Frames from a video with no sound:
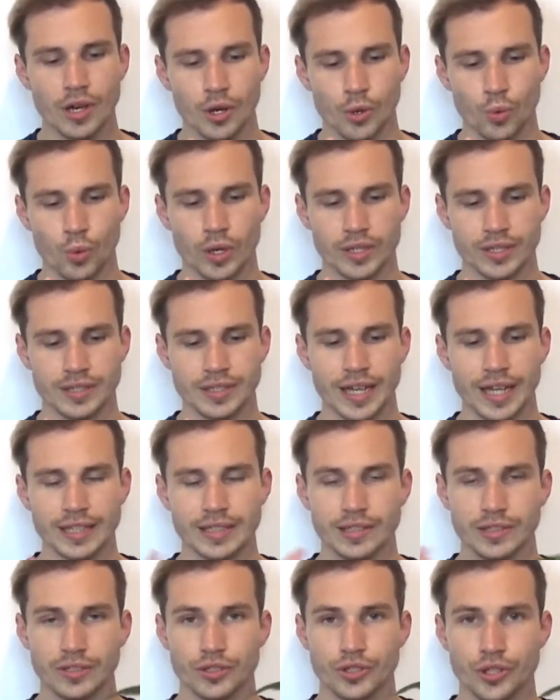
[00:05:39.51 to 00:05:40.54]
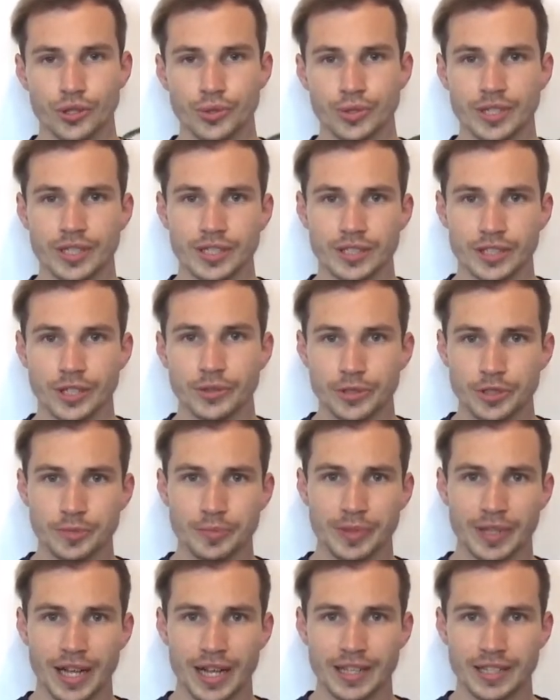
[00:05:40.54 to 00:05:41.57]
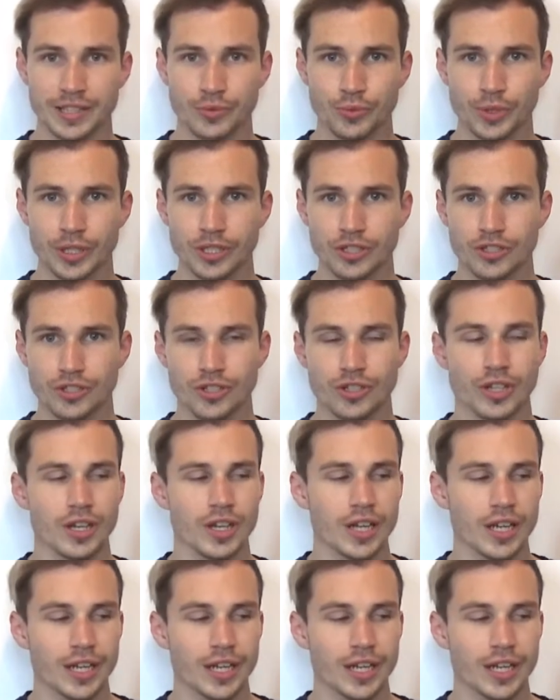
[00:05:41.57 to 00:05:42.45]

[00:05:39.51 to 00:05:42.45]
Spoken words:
was that choosing those plants which